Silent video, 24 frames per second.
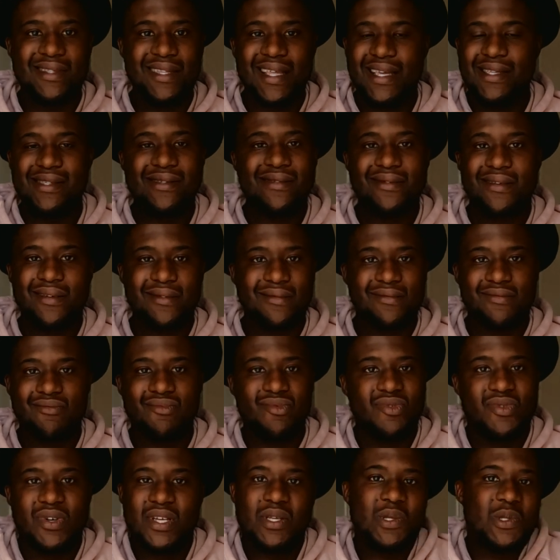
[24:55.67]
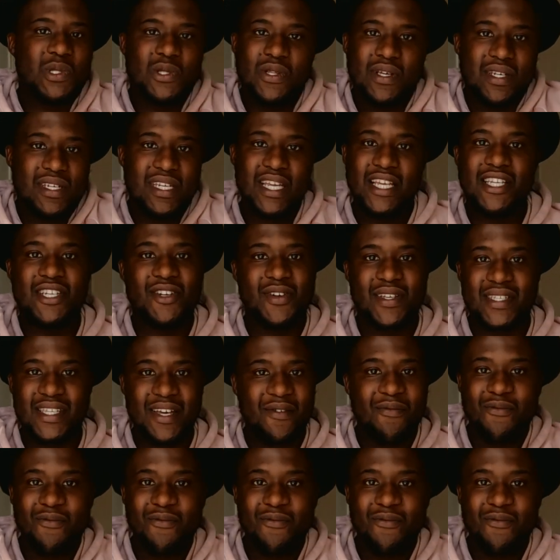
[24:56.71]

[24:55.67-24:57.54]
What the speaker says: That was not dangerous.